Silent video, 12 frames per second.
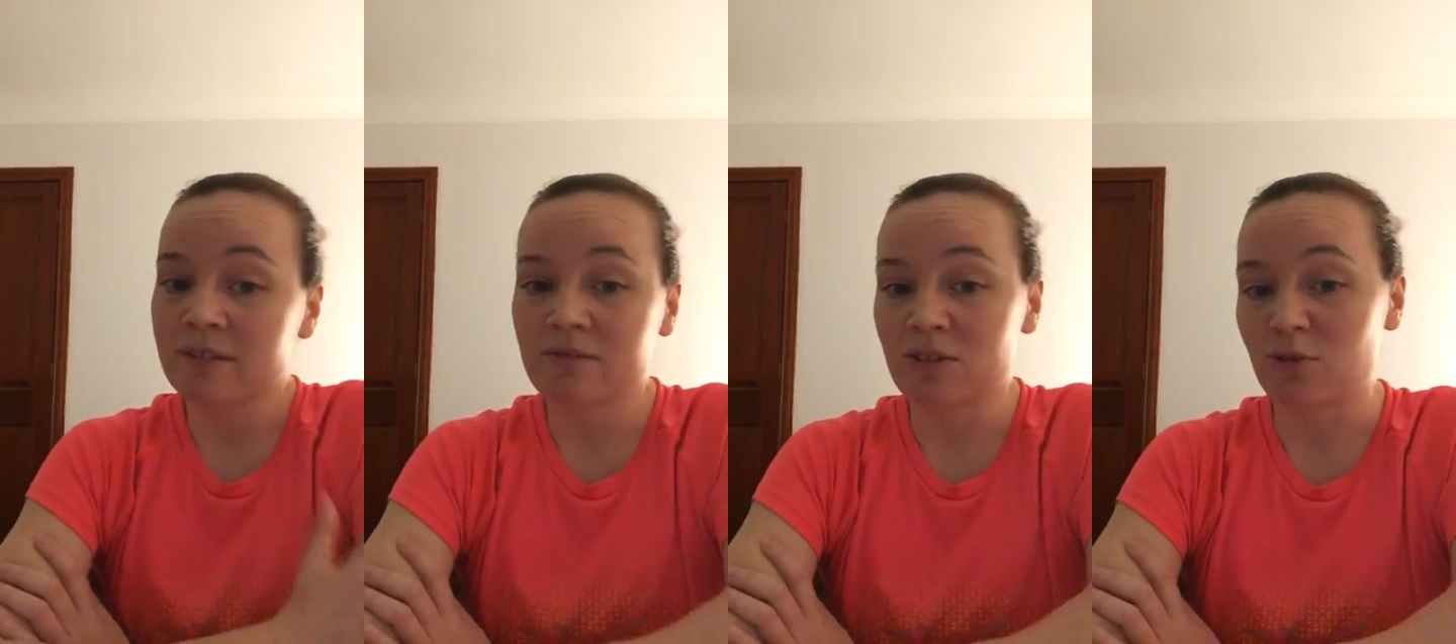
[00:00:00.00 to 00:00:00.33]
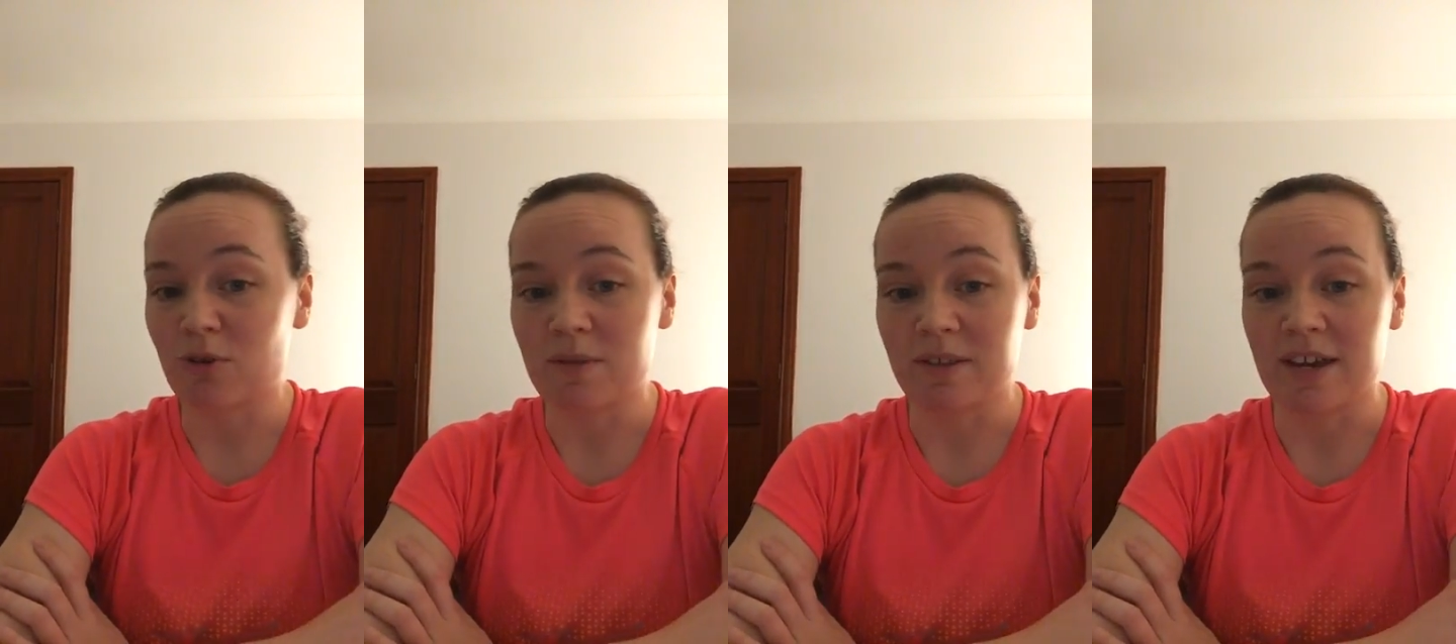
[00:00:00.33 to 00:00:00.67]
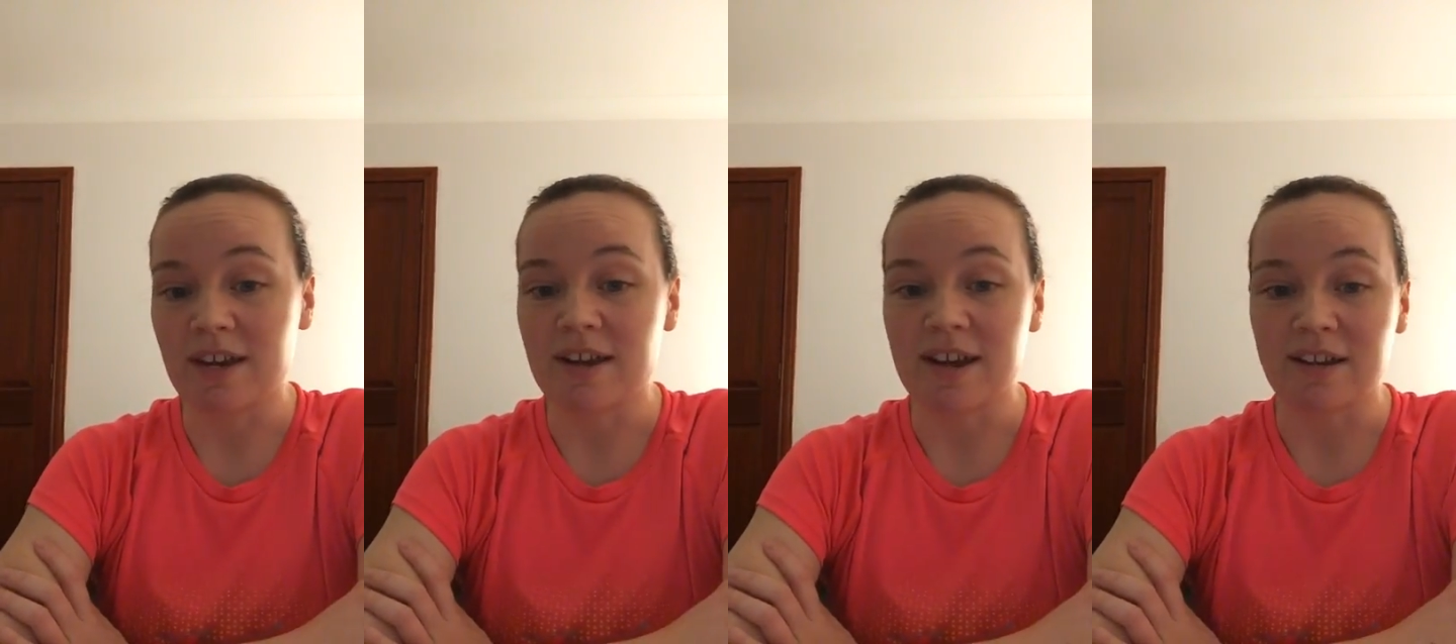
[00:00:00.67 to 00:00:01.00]
just drop me a
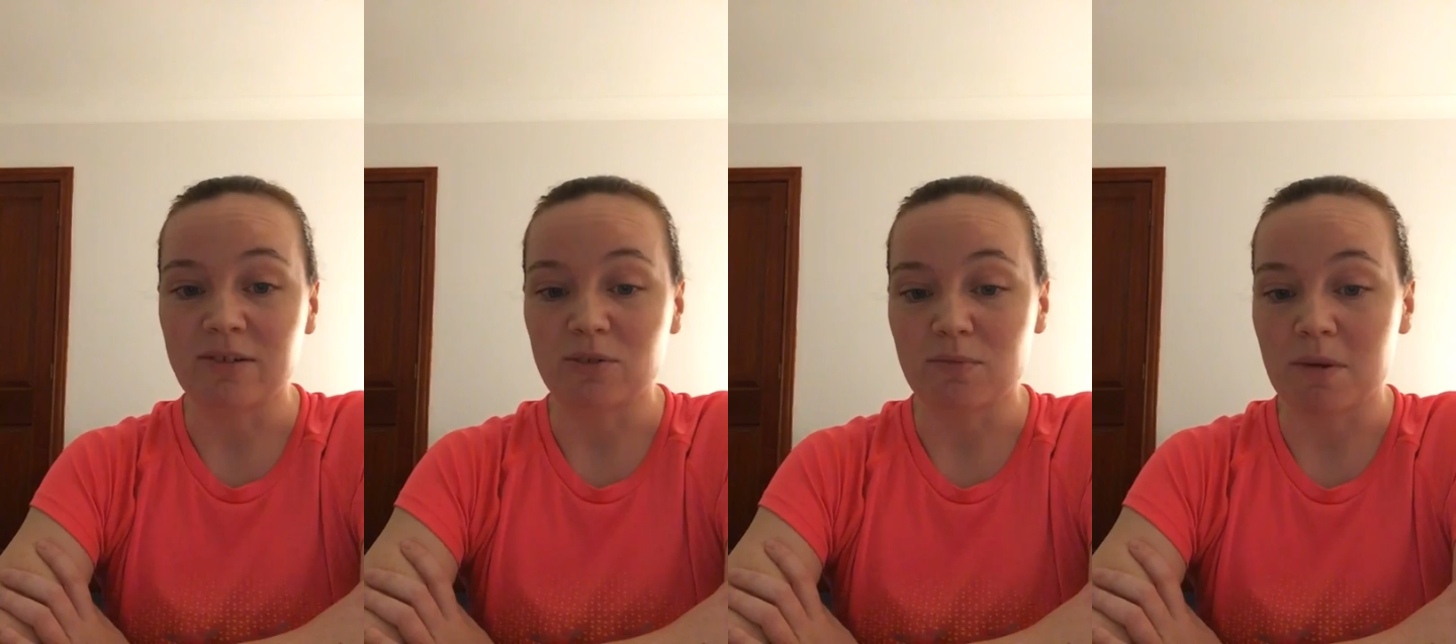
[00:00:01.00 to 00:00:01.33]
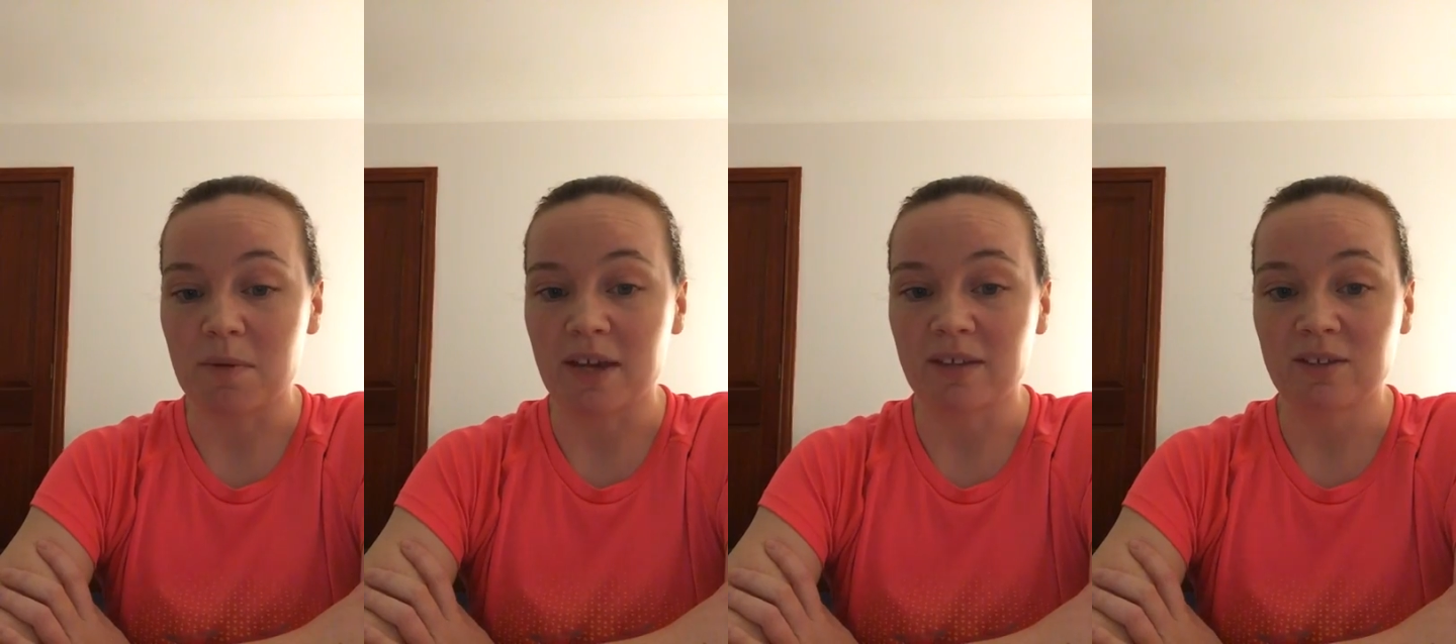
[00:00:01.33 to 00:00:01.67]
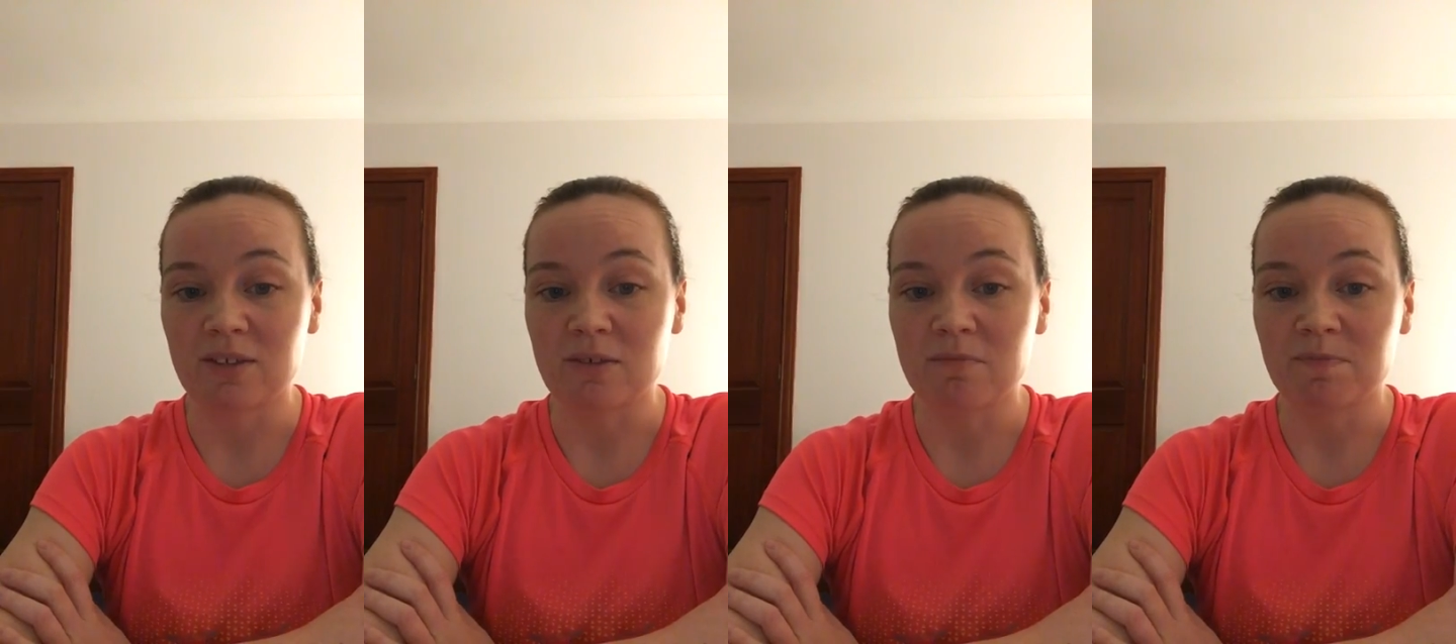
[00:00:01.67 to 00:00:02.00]
line and I'll do my best
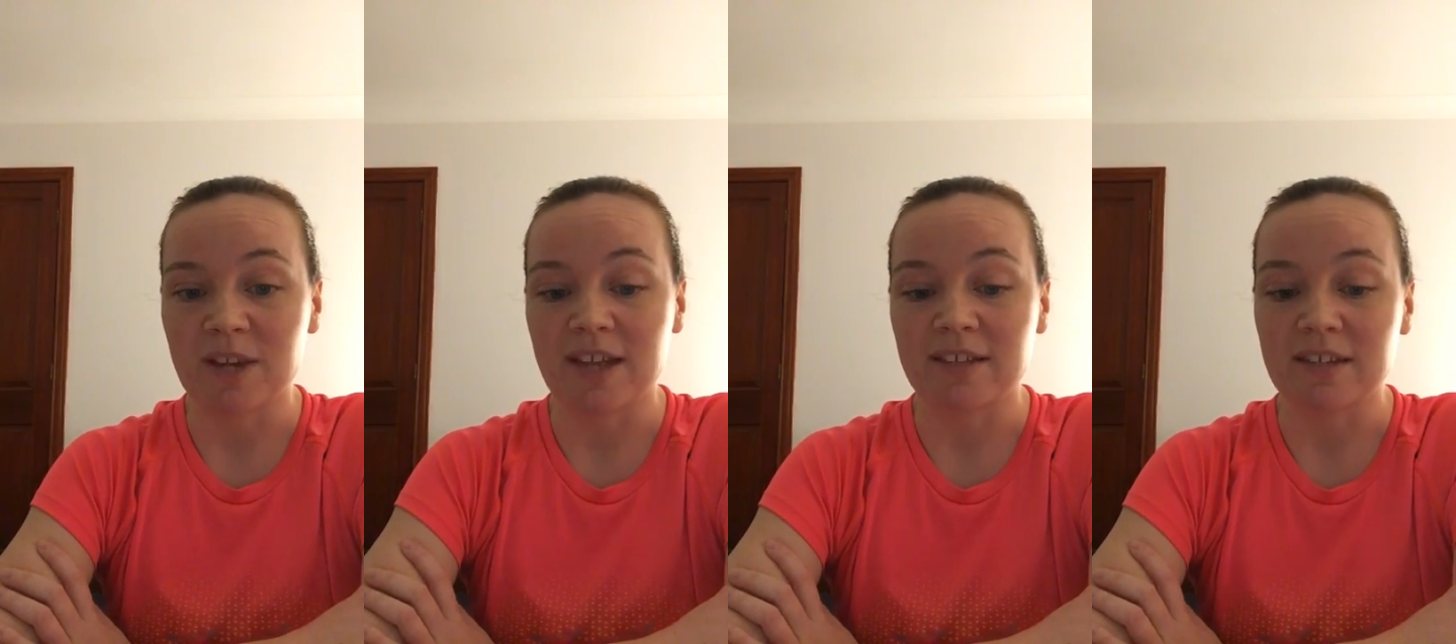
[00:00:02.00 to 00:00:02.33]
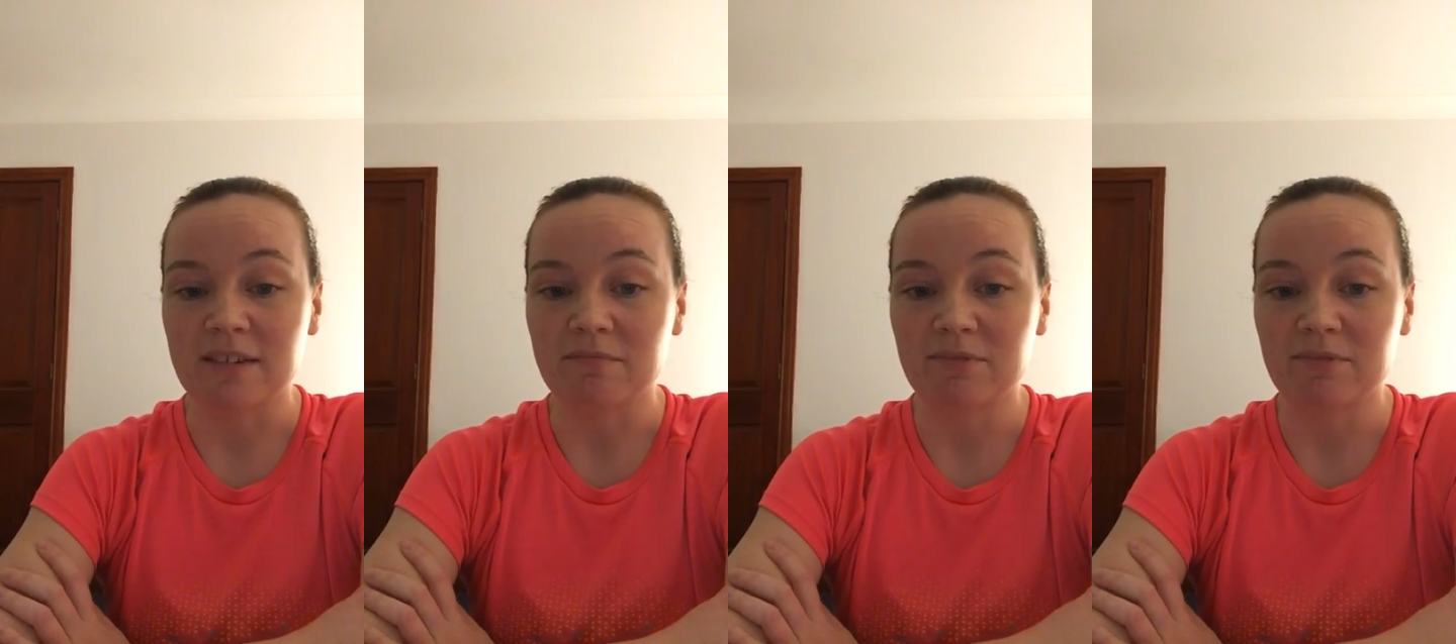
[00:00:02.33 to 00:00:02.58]
to add it in,